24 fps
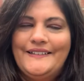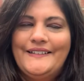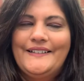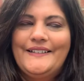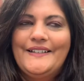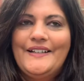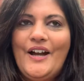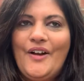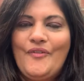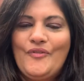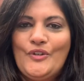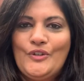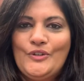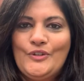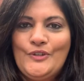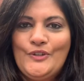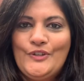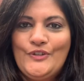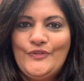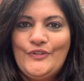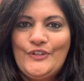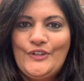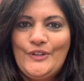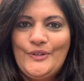I've got
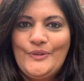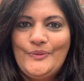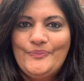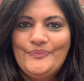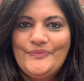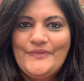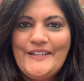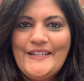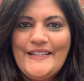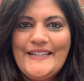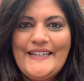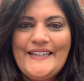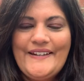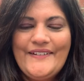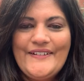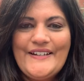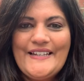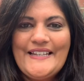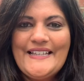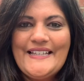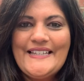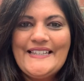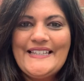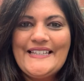news for you. Here
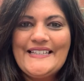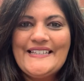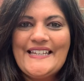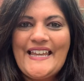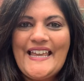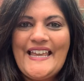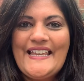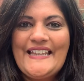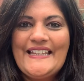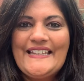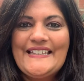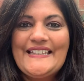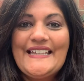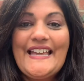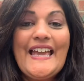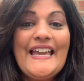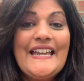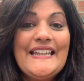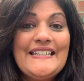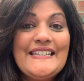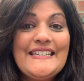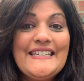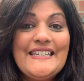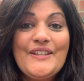is day
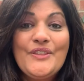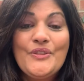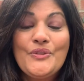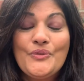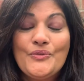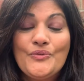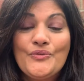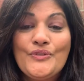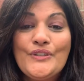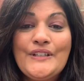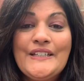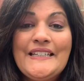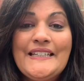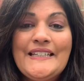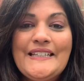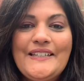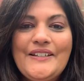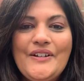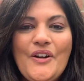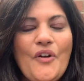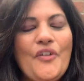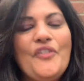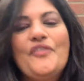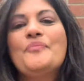
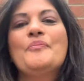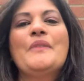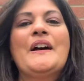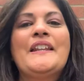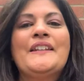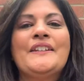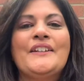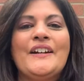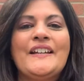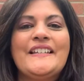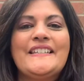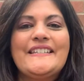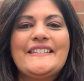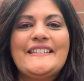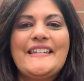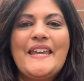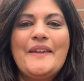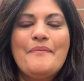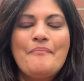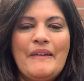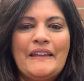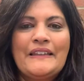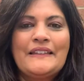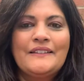83 of my
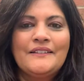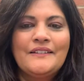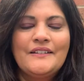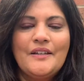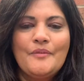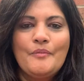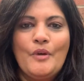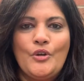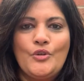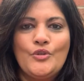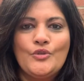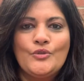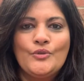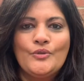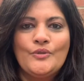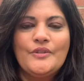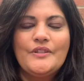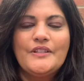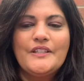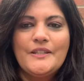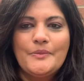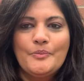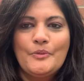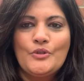90-day mental, emotional,
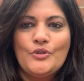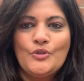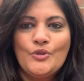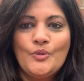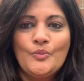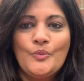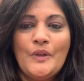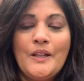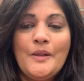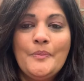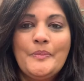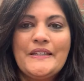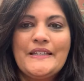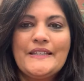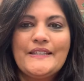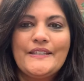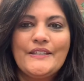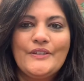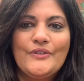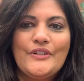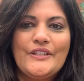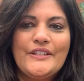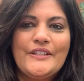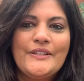spiritual well-being
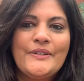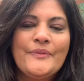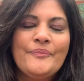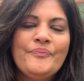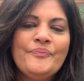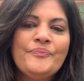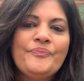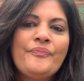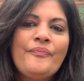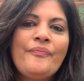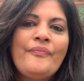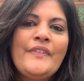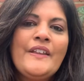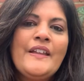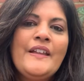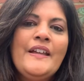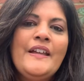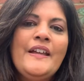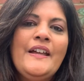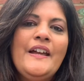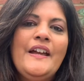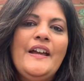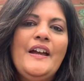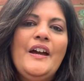series.
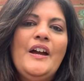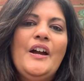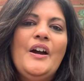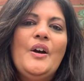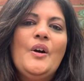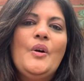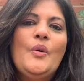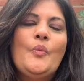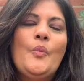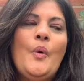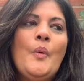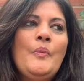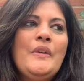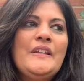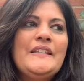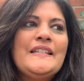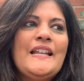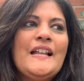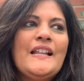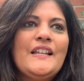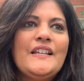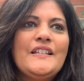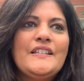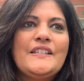When we
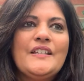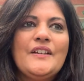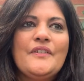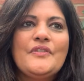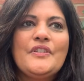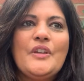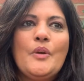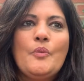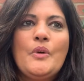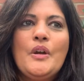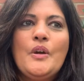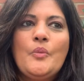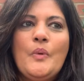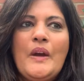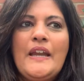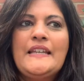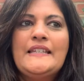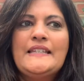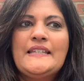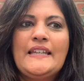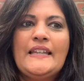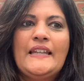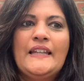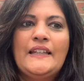tell ourselves that we're
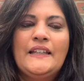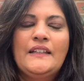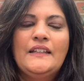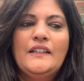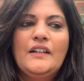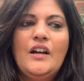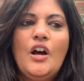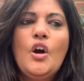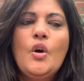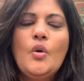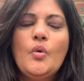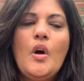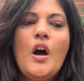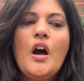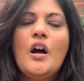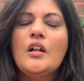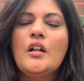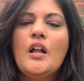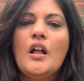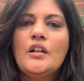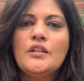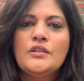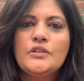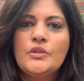waiting,
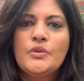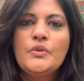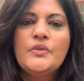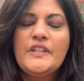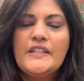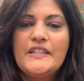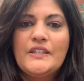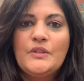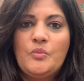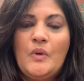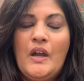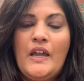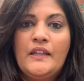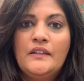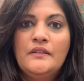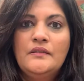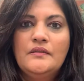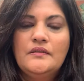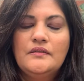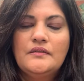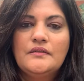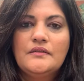I'll do this when,